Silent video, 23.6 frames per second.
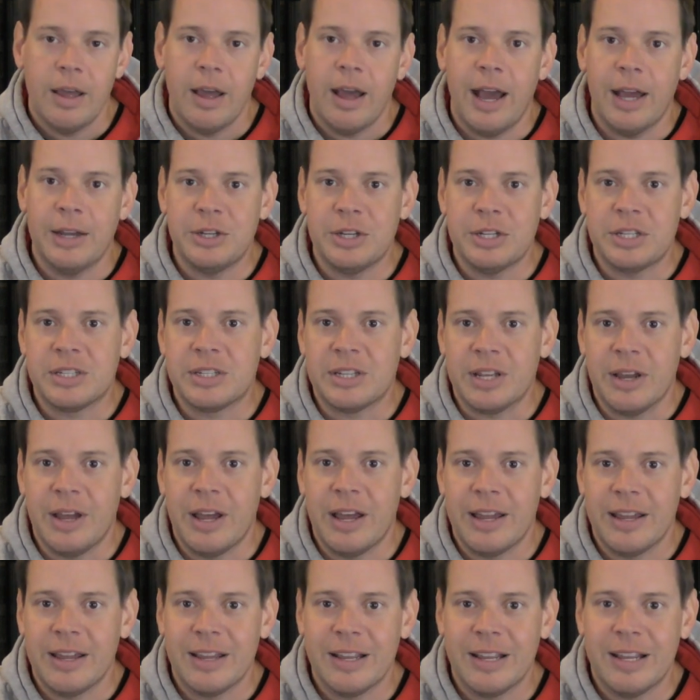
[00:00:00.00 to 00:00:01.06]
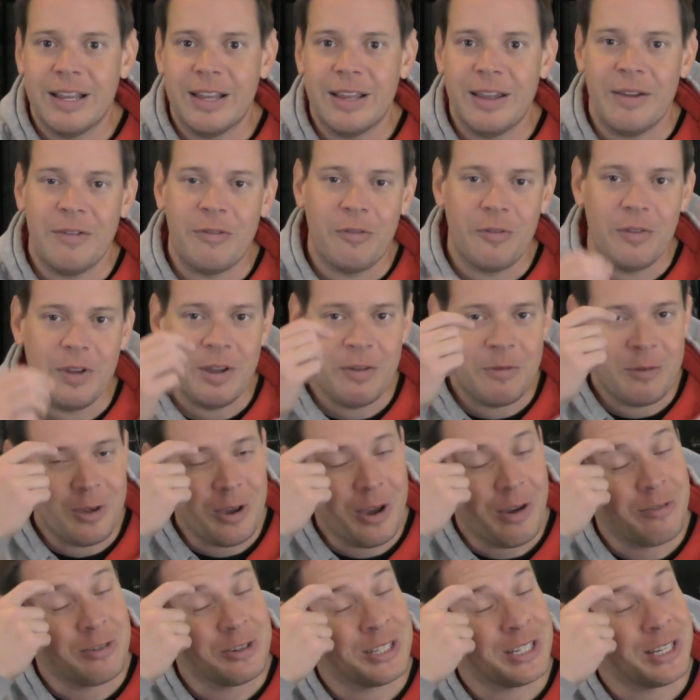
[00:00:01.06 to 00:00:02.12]
I just, uh, if, if
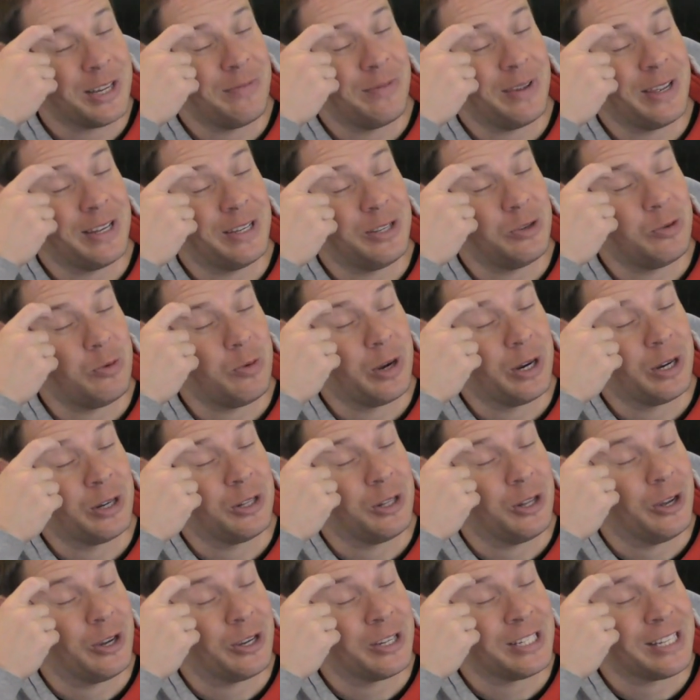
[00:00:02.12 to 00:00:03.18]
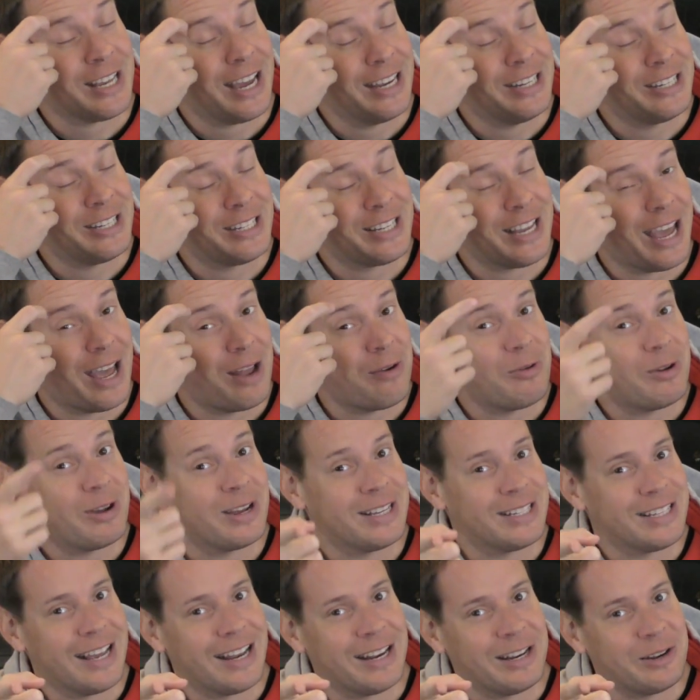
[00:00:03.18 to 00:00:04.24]
you ever see me do weird looks, I just had one
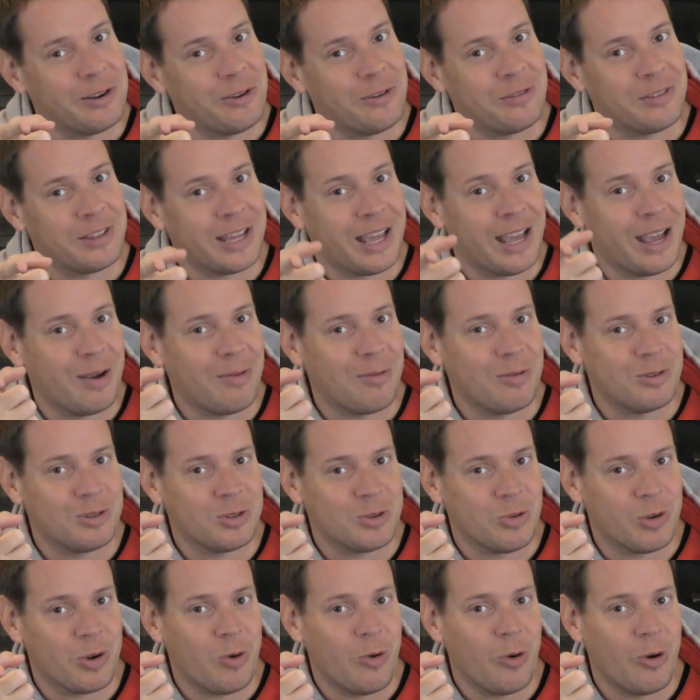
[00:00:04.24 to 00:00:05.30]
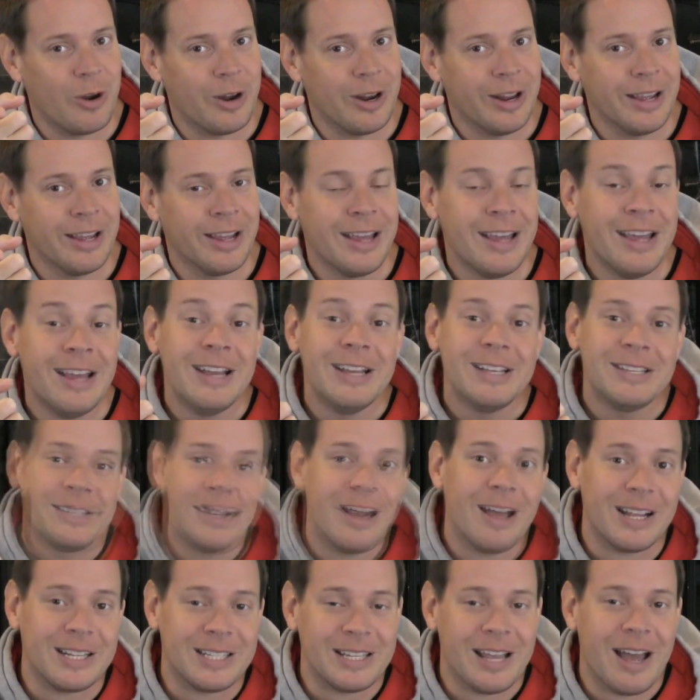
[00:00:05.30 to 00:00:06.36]
because I didn't know if the camera was recording.
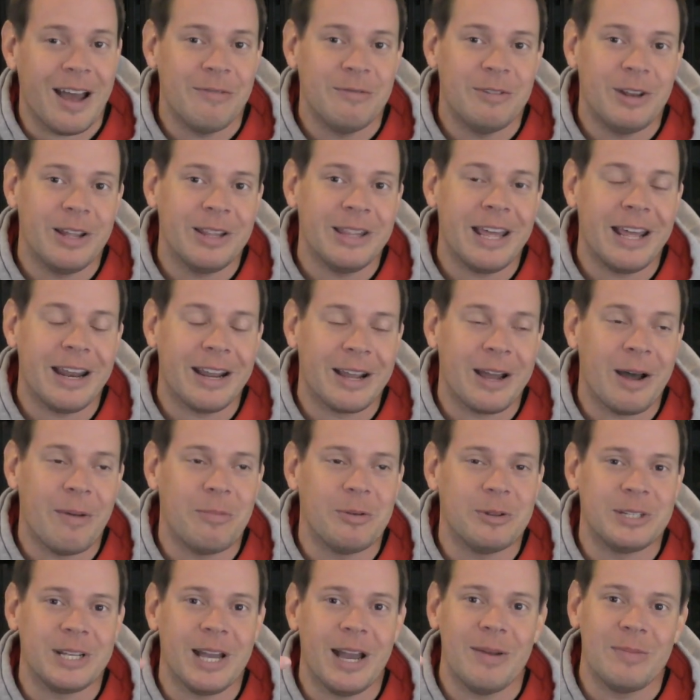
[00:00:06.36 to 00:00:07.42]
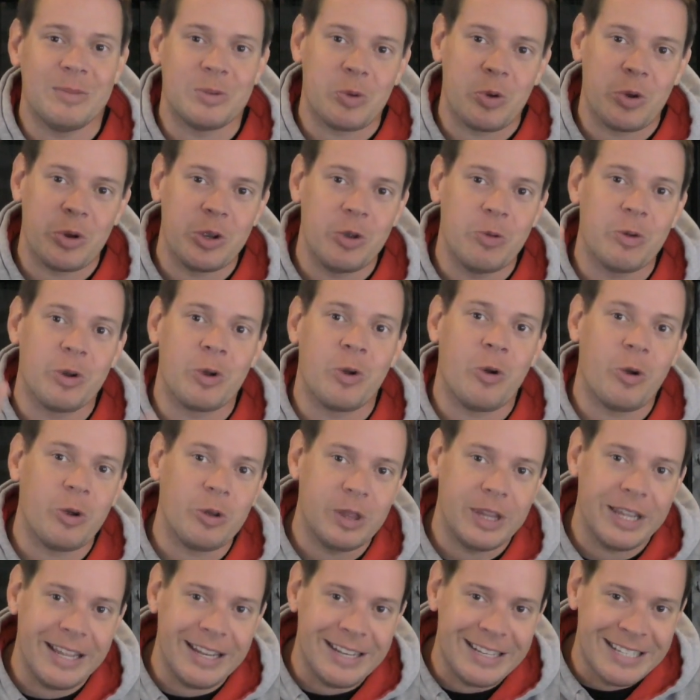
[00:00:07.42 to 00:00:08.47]
Sucks. I've done that a couple times where you
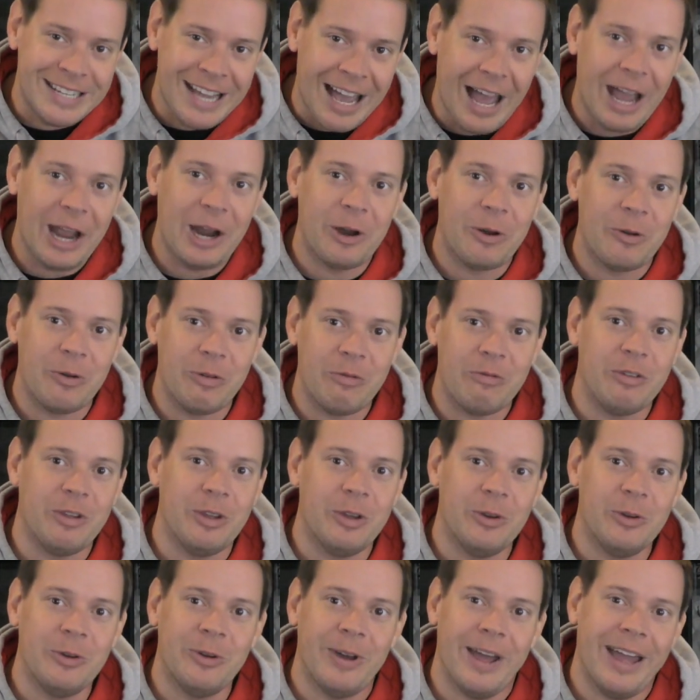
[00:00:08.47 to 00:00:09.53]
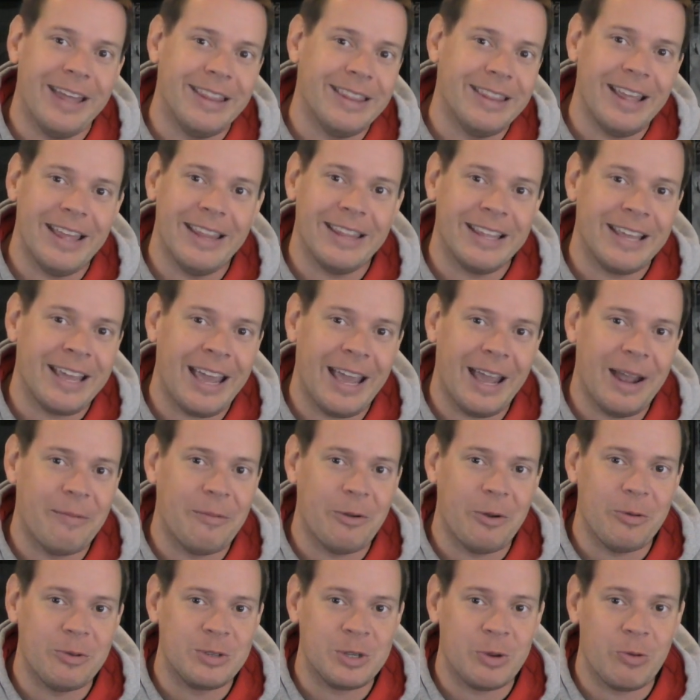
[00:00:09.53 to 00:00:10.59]
record the entire review and then the
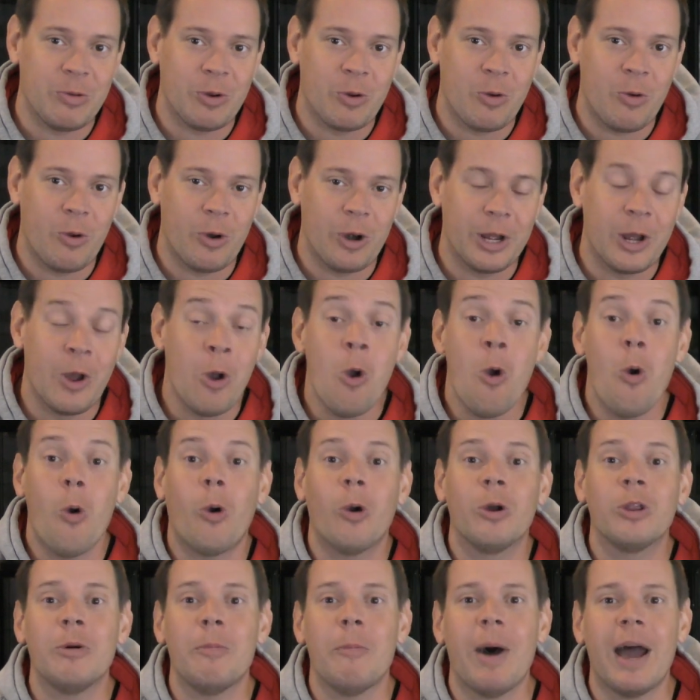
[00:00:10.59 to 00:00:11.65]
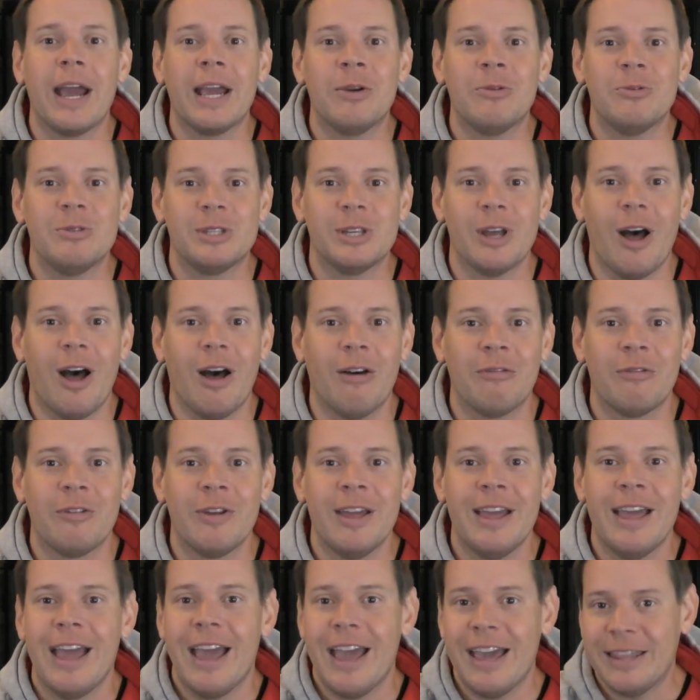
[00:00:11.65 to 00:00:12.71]
camera wasn't recording or the mic was off.
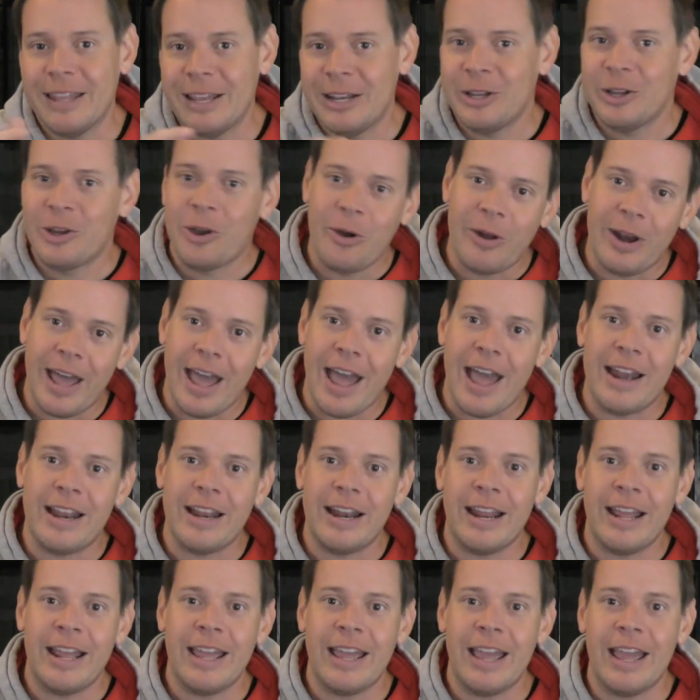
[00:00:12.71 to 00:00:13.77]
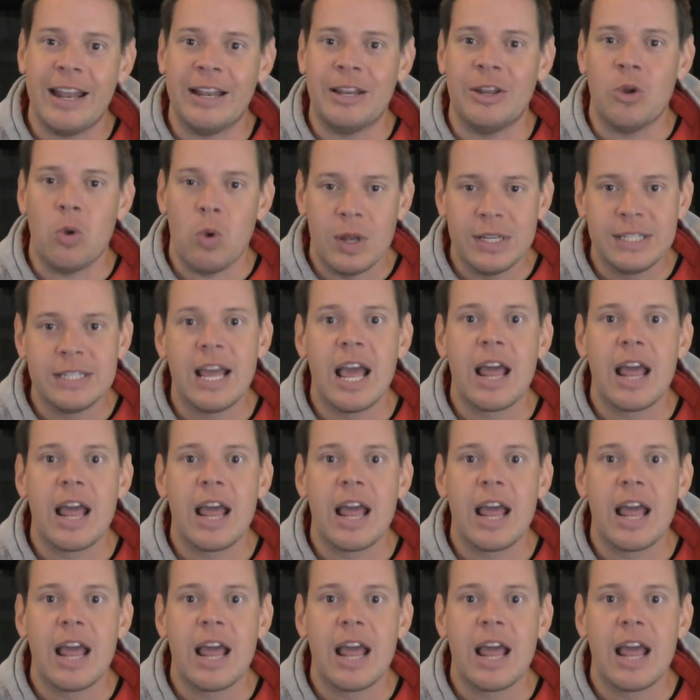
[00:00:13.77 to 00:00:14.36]
And then you go to edit it and you.